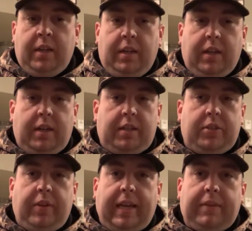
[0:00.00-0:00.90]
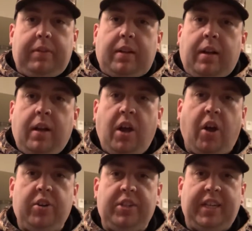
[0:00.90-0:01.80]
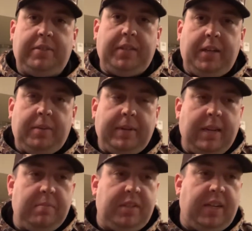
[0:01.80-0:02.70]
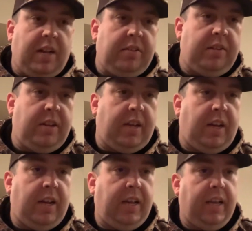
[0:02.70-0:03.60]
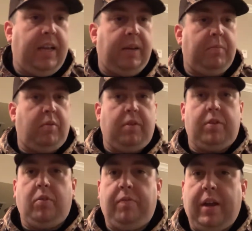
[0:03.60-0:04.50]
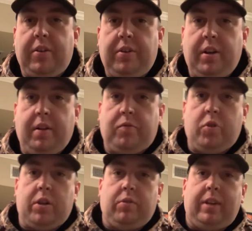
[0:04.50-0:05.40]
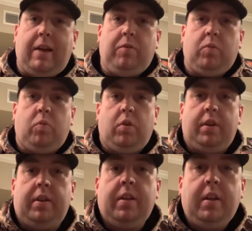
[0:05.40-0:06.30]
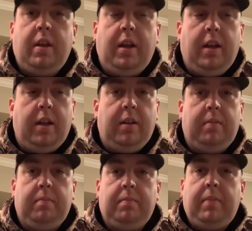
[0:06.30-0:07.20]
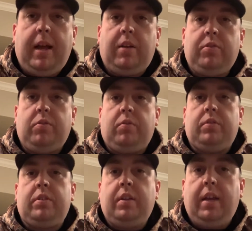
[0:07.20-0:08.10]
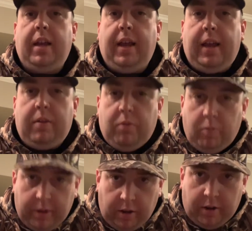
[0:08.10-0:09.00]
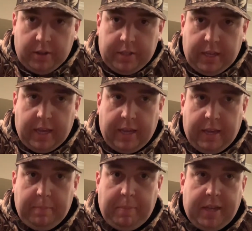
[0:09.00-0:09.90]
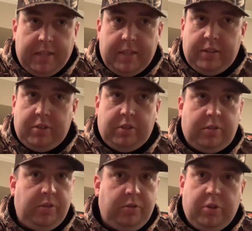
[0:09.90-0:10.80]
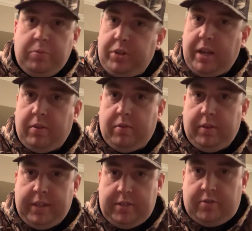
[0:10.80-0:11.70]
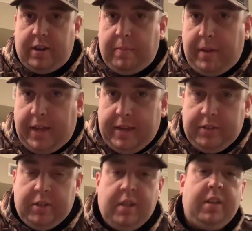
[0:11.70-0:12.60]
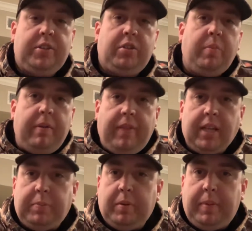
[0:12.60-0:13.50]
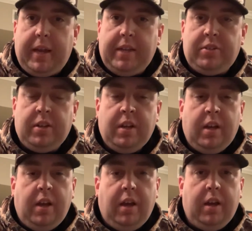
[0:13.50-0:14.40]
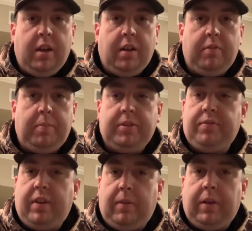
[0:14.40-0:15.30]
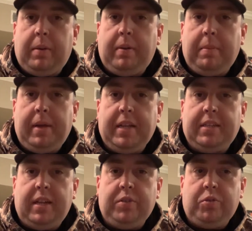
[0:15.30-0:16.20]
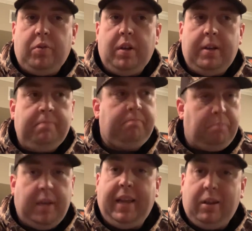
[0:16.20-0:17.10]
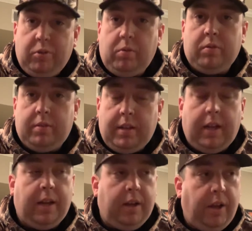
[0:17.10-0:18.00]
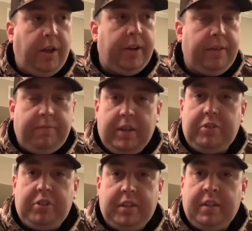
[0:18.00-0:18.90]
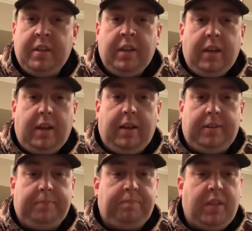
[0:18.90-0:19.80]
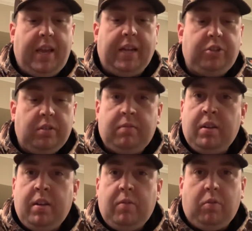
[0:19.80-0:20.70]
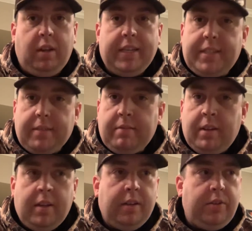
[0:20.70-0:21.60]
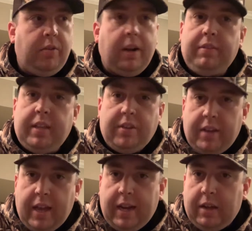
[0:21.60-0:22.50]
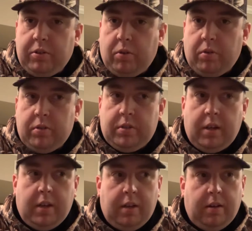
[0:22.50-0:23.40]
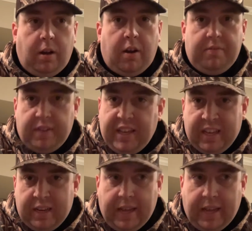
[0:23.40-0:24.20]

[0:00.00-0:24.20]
You avid hunters out there, my name is Tyler. I am a co-founder of Critical 911 Outdoors, and what we are is a basic just YouTube channel, Instagram page, soon to be Facebook page of a bunch of firefighter paramedics that enjoy being outdoors, hunting, fishing, catching, releasing, doing everything you can outdoors, RVing,